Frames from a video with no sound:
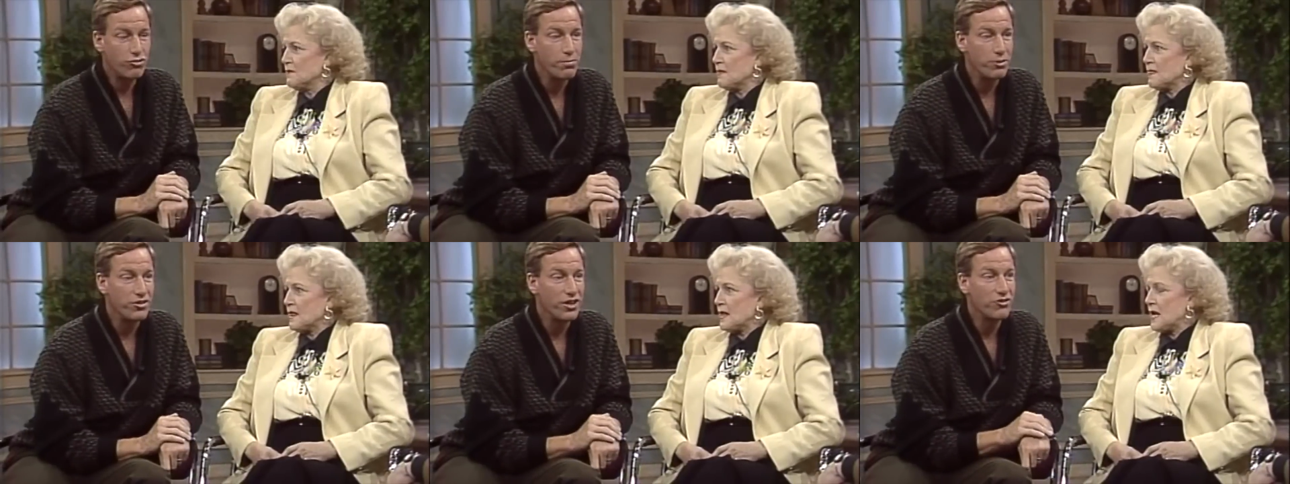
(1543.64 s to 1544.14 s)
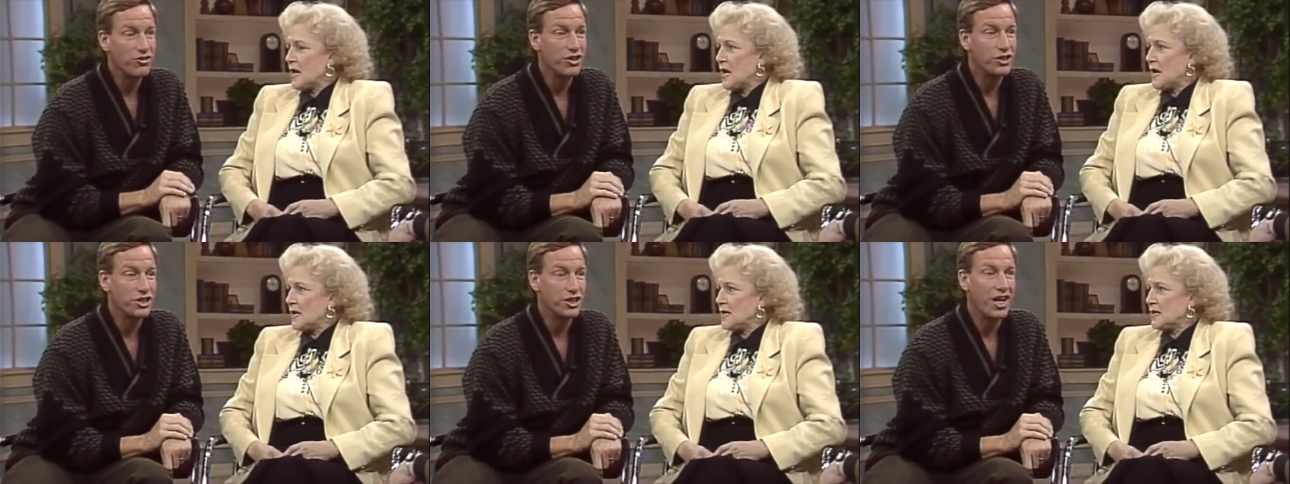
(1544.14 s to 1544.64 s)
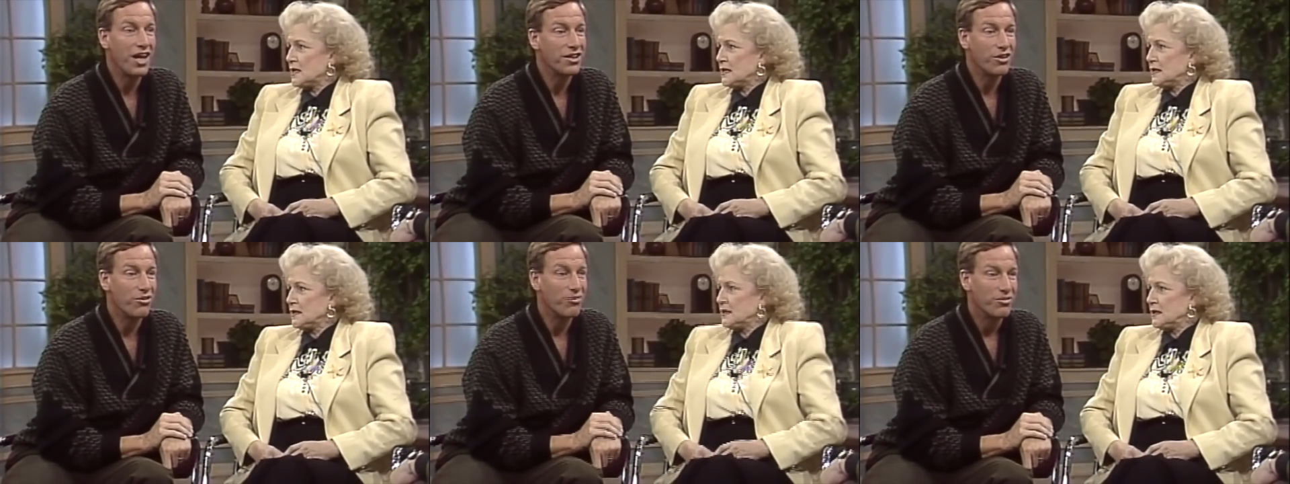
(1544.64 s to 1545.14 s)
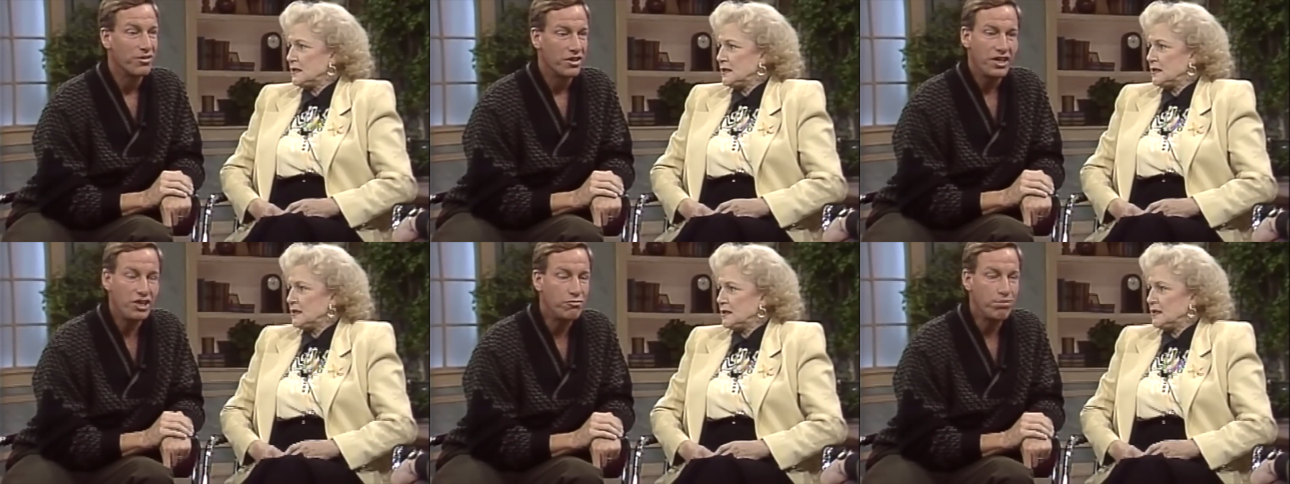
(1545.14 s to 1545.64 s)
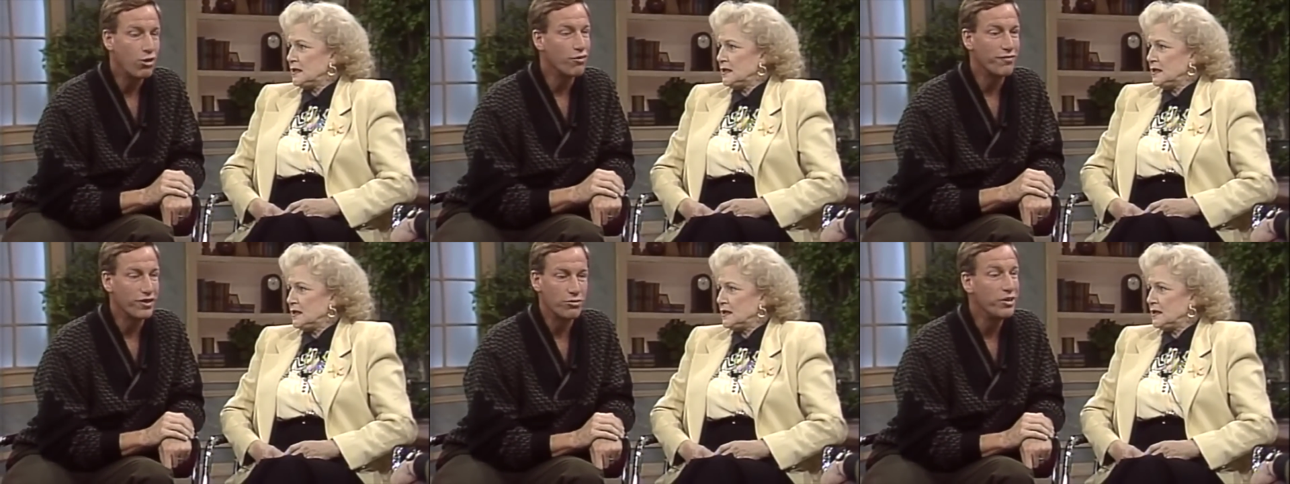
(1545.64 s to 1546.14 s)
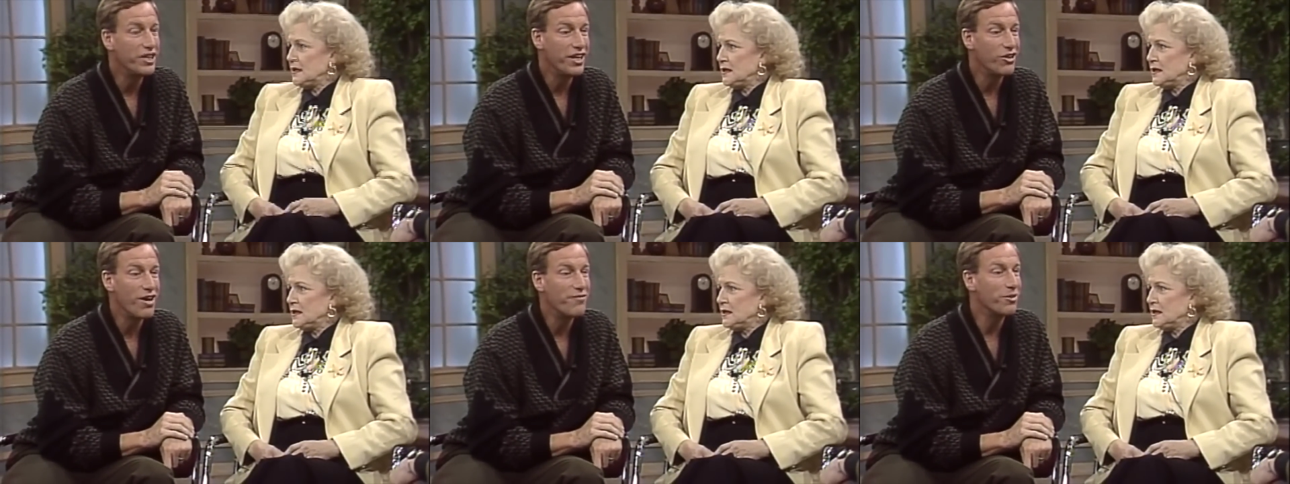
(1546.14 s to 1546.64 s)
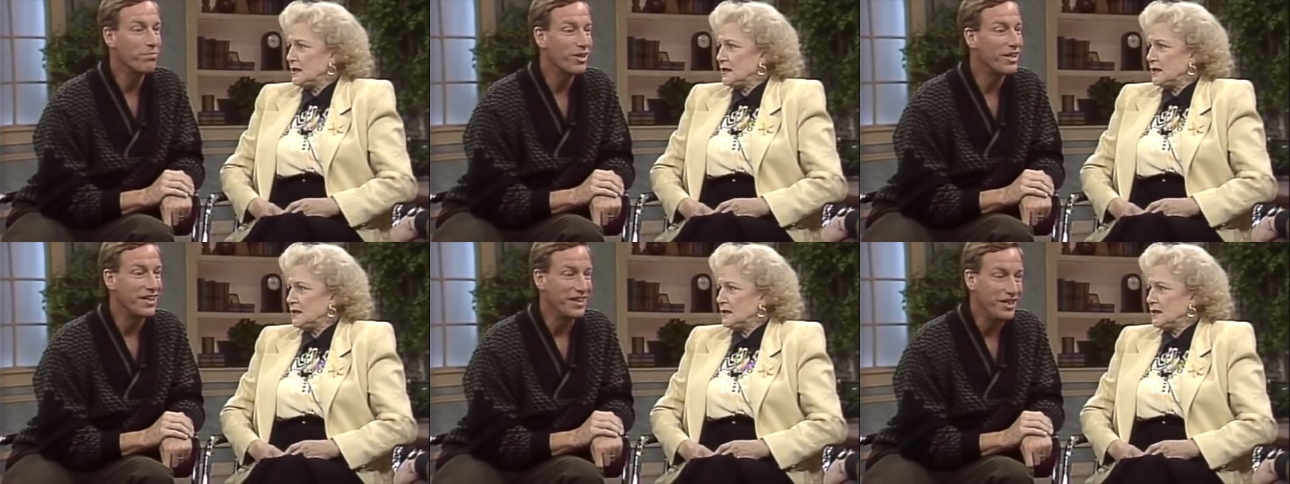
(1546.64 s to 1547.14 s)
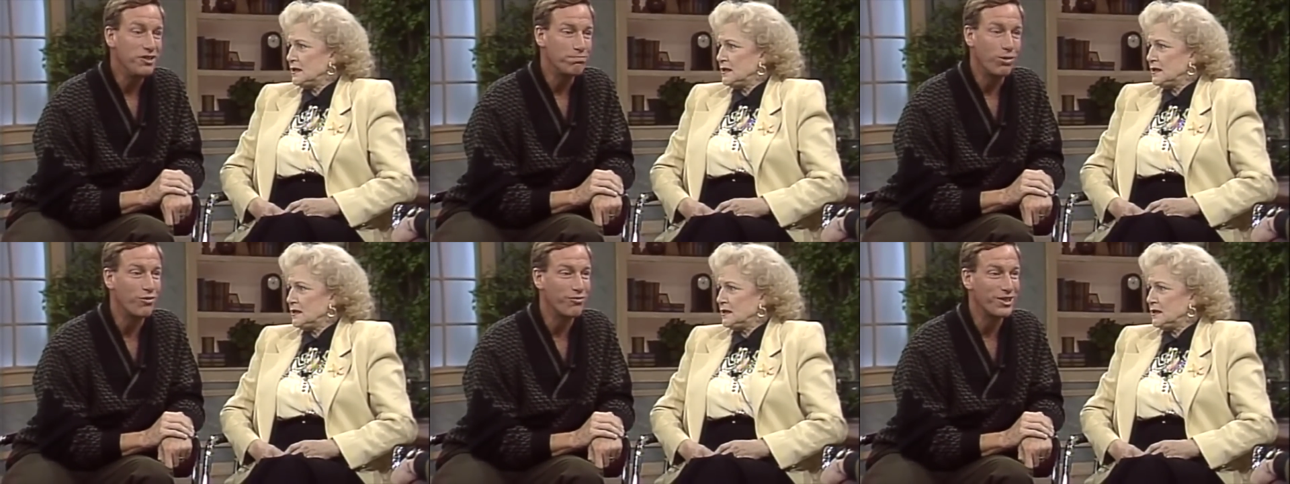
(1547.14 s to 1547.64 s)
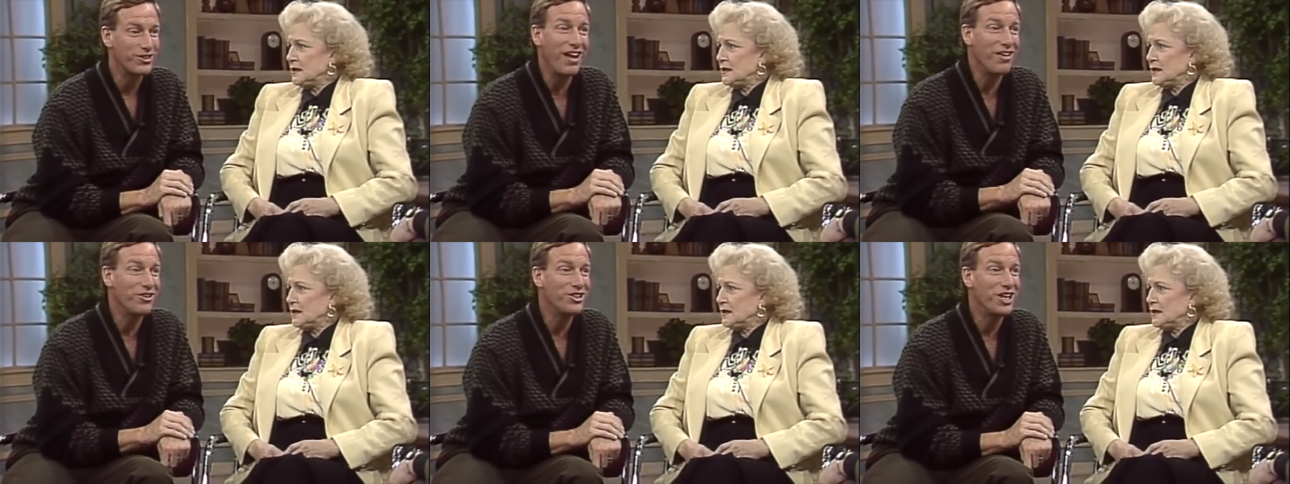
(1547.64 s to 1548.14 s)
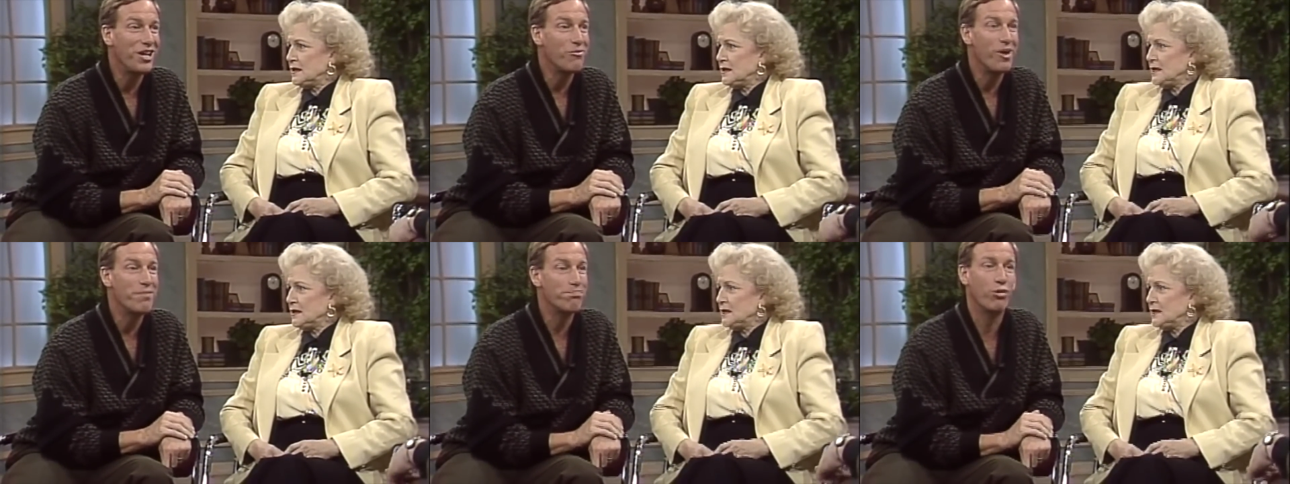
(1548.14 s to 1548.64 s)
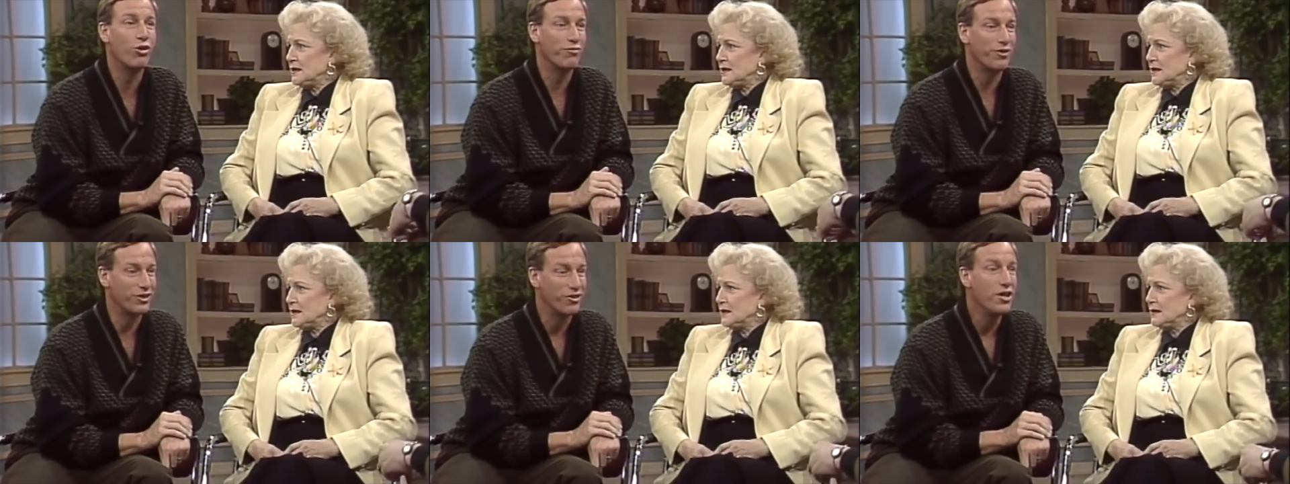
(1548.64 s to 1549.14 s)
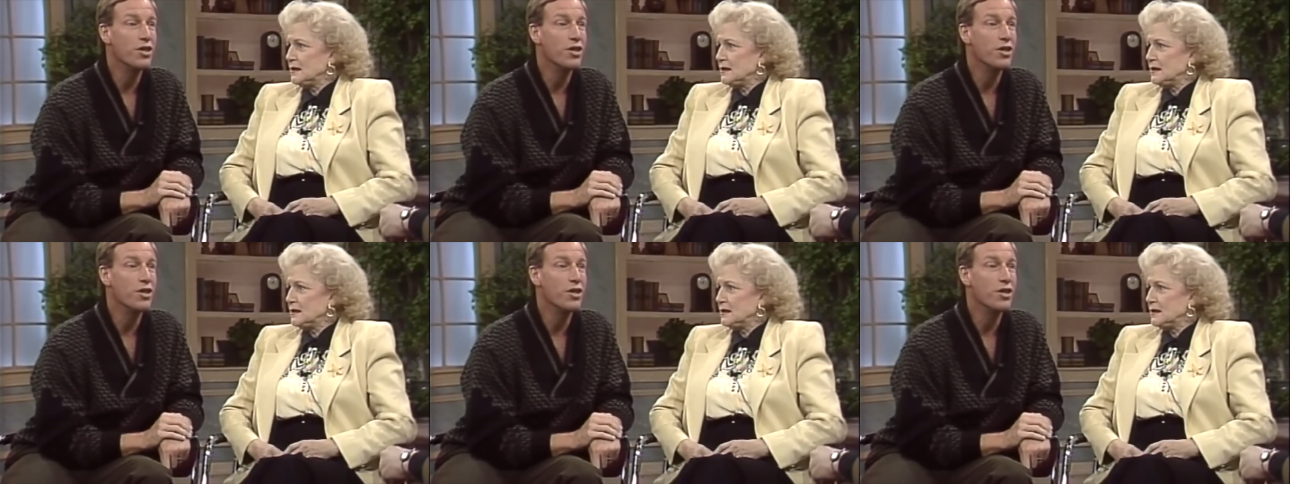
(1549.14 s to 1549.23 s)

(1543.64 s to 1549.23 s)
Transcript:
Speaker 1: trip with Nelson in Chicago. He's perfect. We get off the plane. He's perfect. Down the jetway, perfect.